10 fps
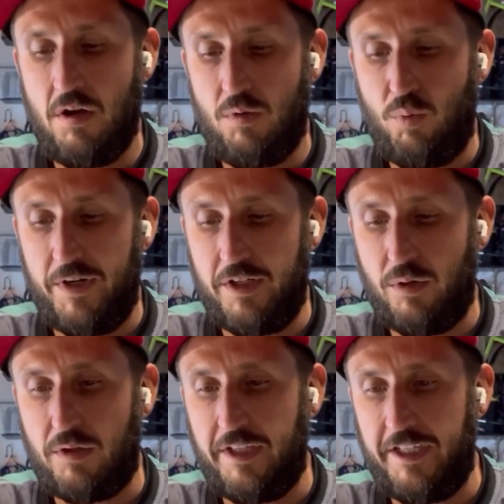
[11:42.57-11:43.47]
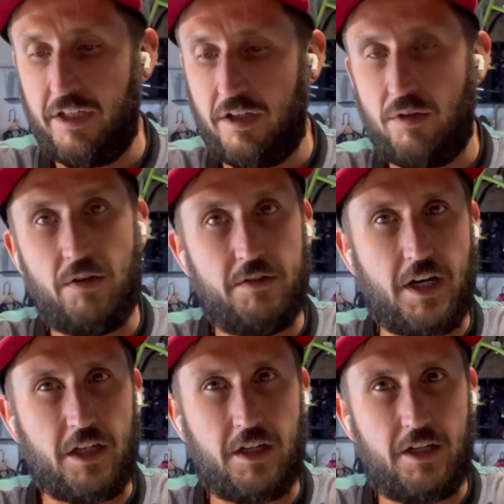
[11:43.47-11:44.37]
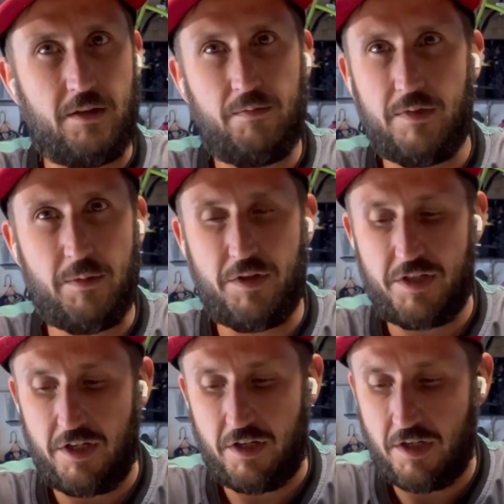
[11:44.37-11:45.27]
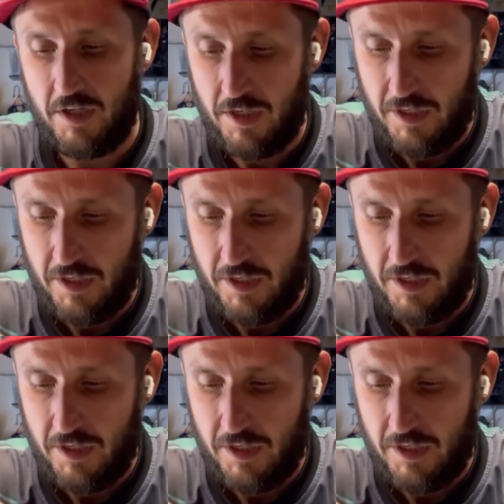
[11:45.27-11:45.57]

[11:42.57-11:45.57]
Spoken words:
windowcleaner.com, WCR,